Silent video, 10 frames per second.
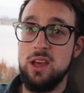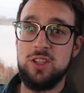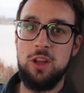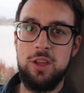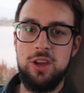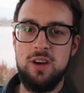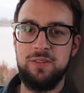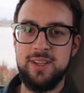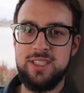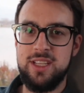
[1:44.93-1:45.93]
So, you know,
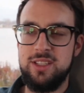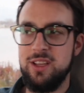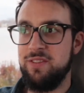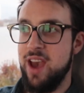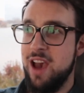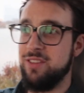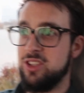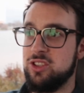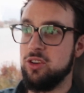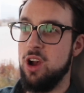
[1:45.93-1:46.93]
for instance, if I have a
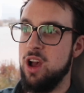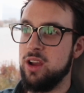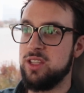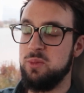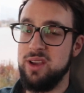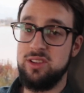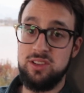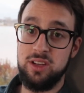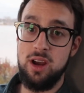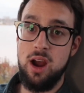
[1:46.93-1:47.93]
strong, spicy
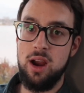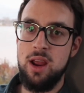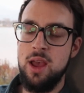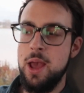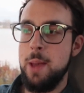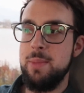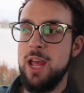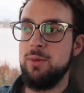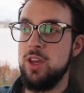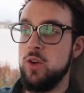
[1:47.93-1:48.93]
cigar,
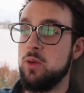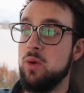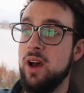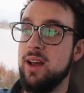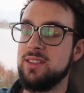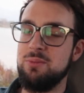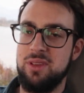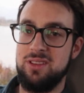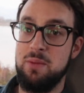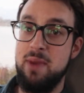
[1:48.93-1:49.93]
maybe you would want
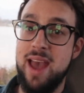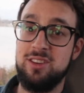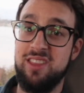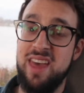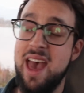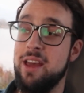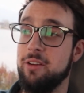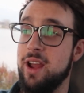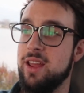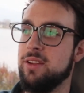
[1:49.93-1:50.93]
something to match that,
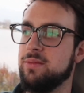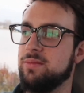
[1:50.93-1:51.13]
right?